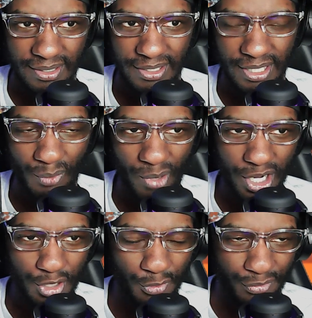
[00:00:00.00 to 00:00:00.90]
Yeah, where are
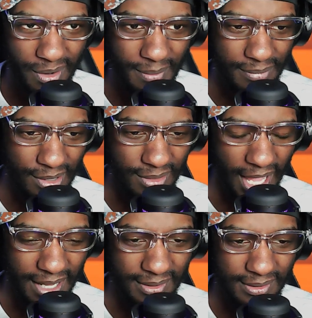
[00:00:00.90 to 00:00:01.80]
you from, bro?
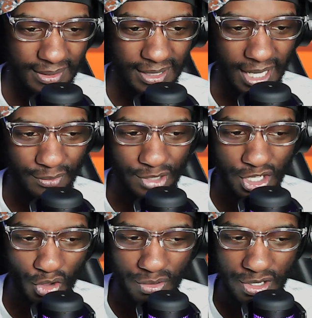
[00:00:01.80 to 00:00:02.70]
Like, I mean, you
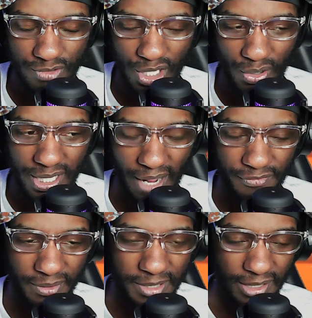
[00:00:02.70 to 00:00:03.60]
know, you know he's not
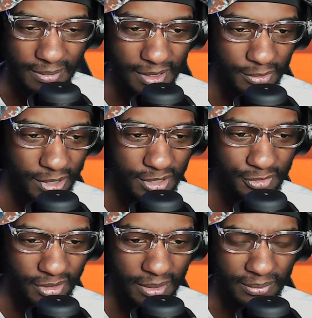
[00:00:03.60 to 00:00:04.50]
from here, bro. Where are you
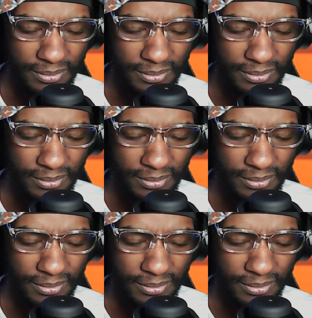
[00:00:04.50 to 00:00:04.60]
from?